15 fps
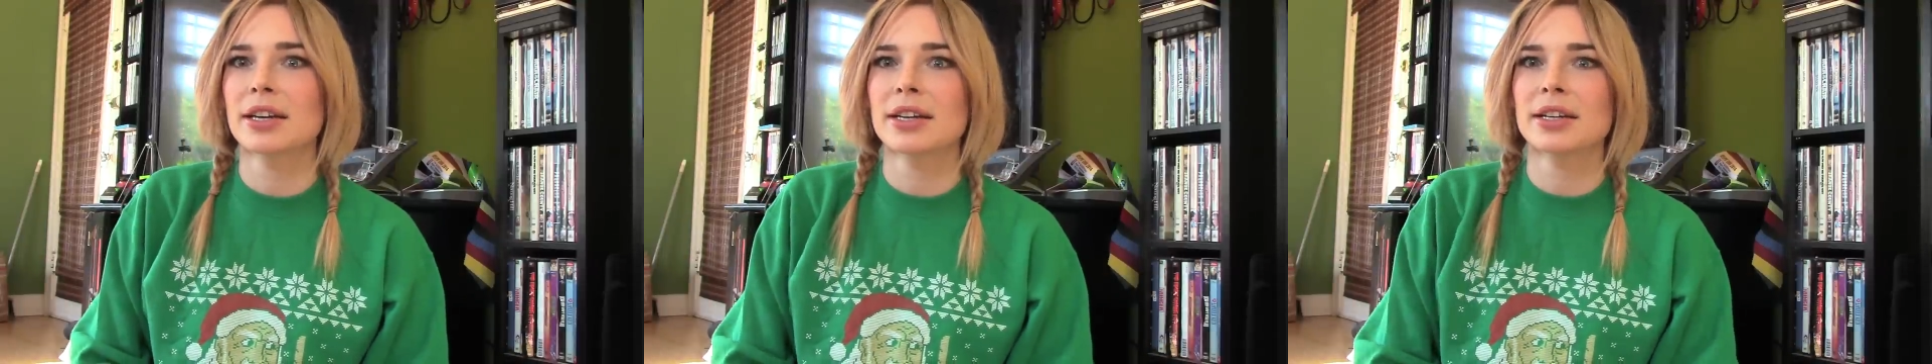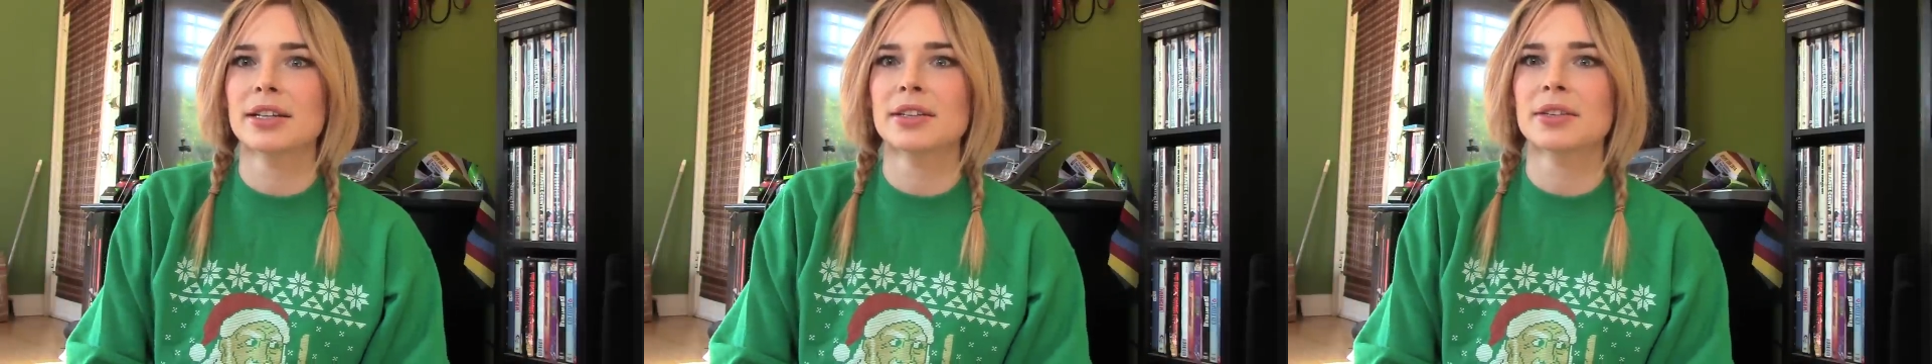
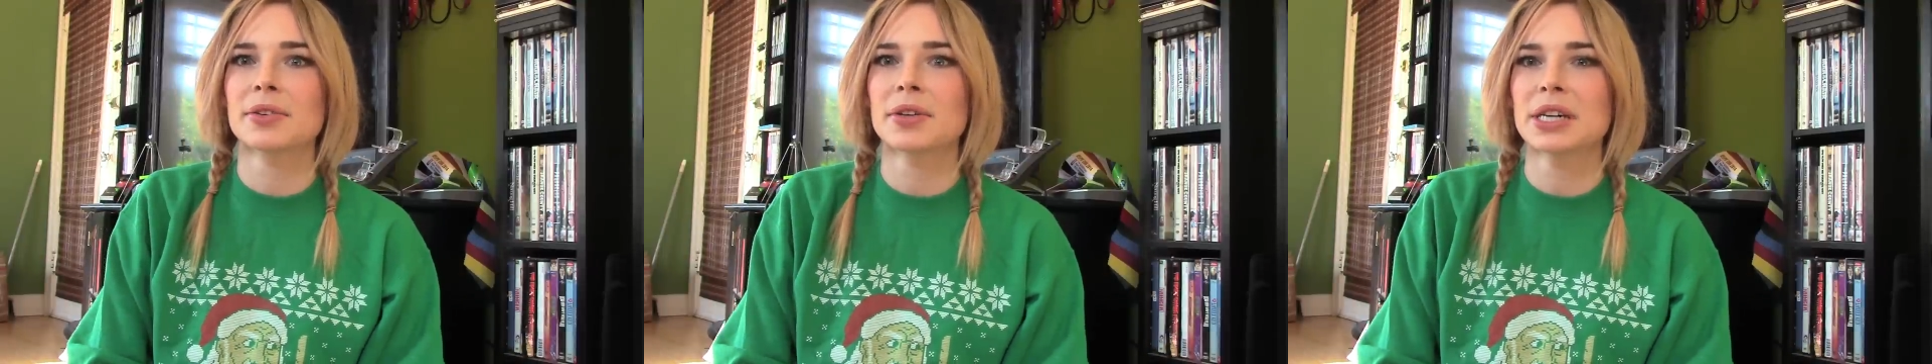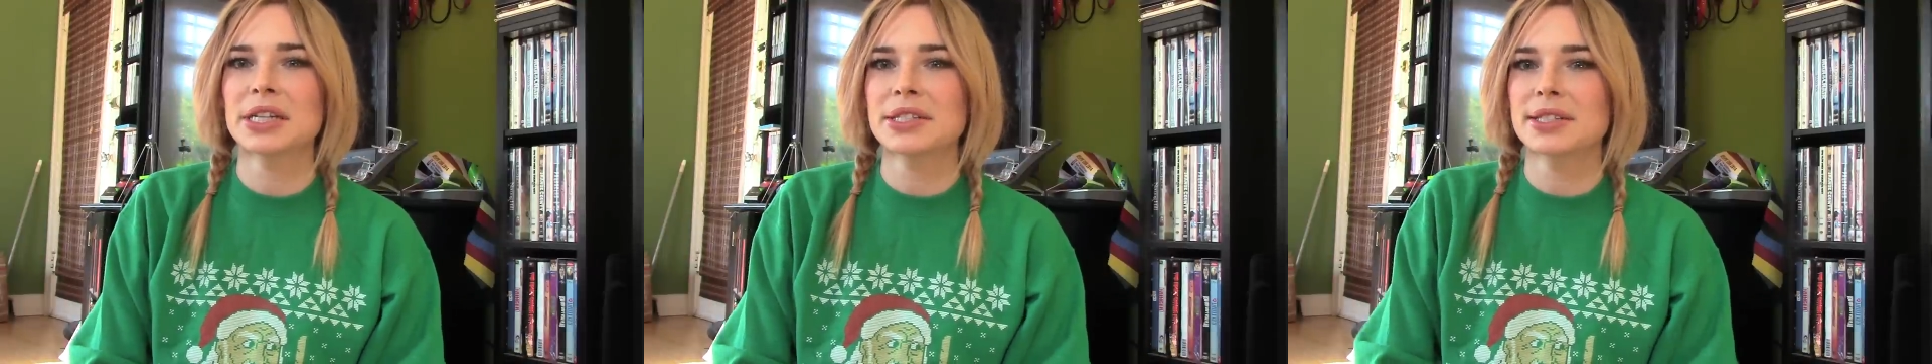and
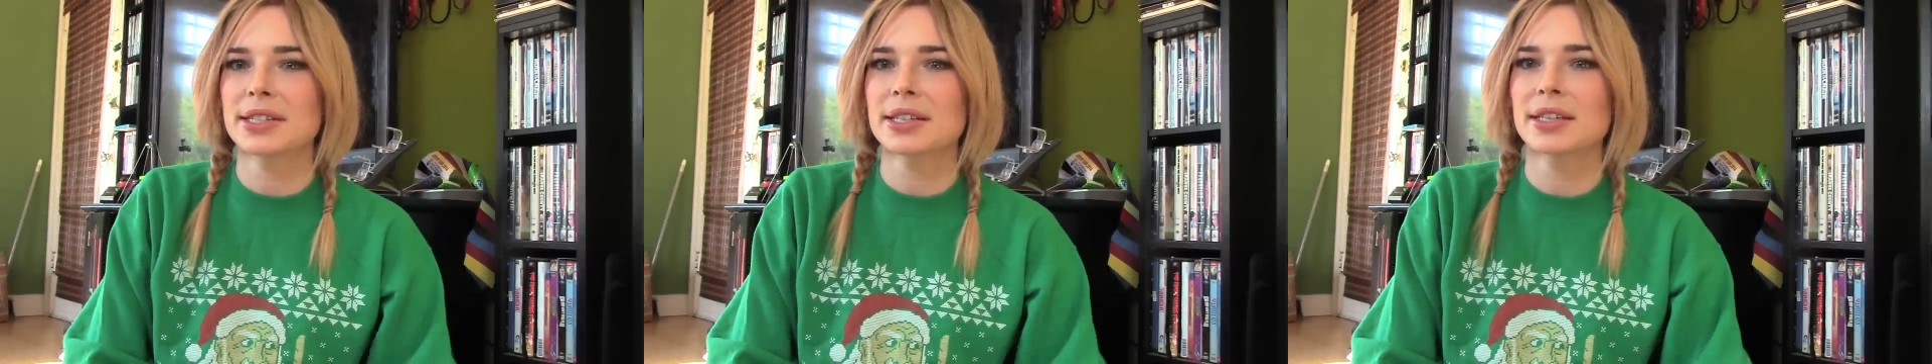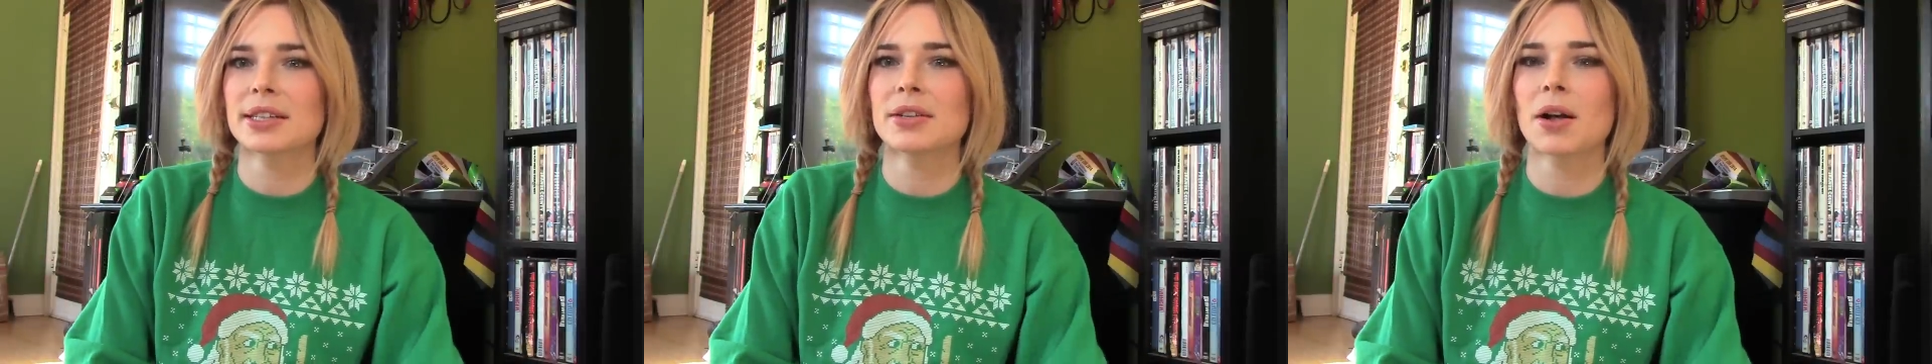
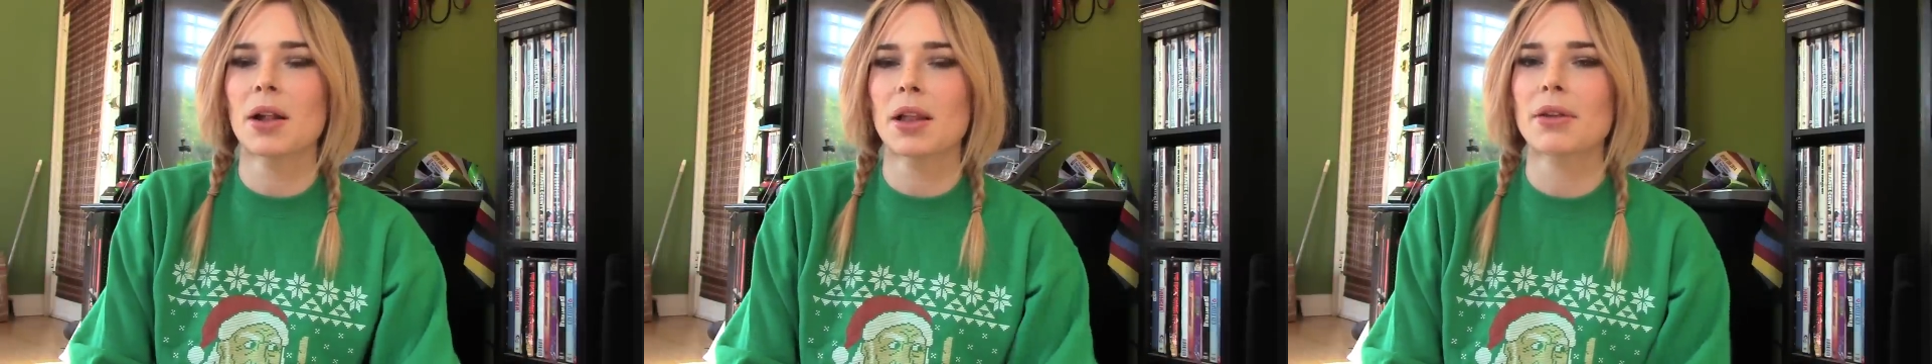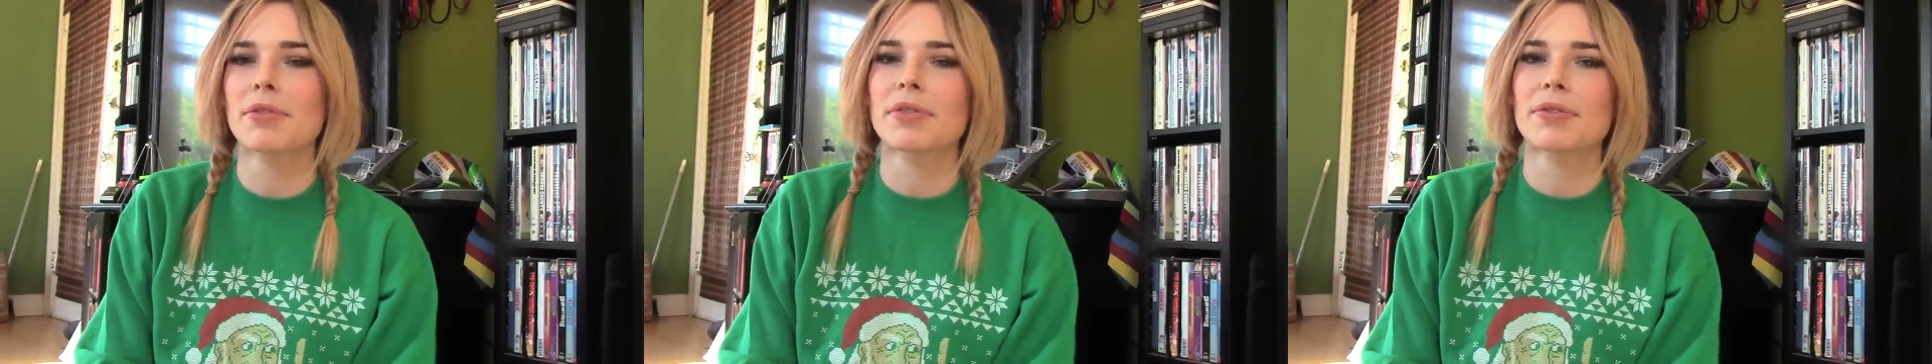Kwanzaa and
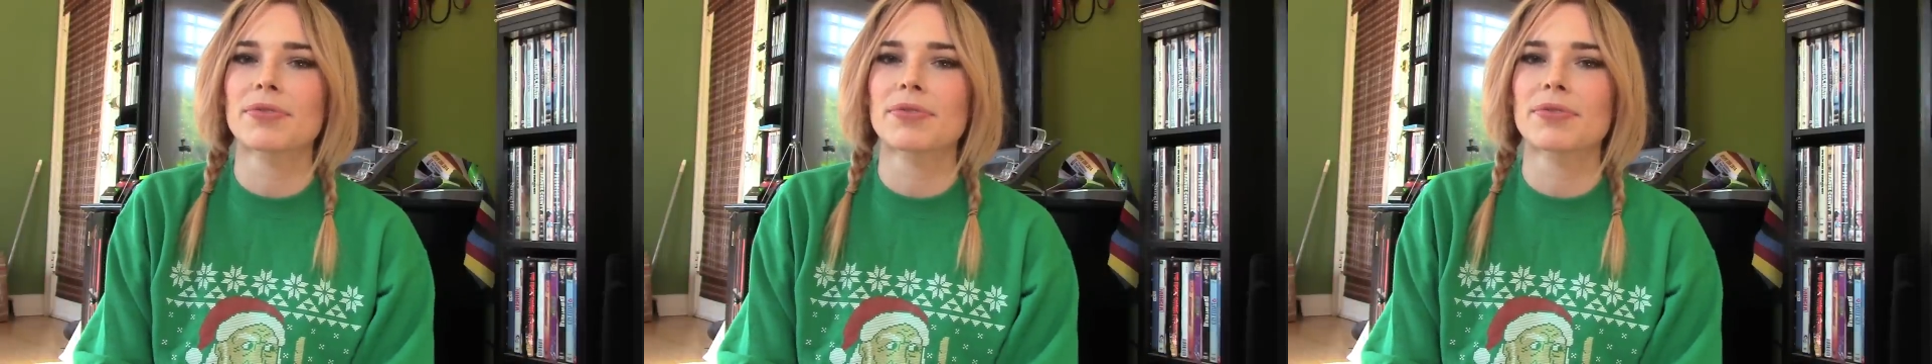all of the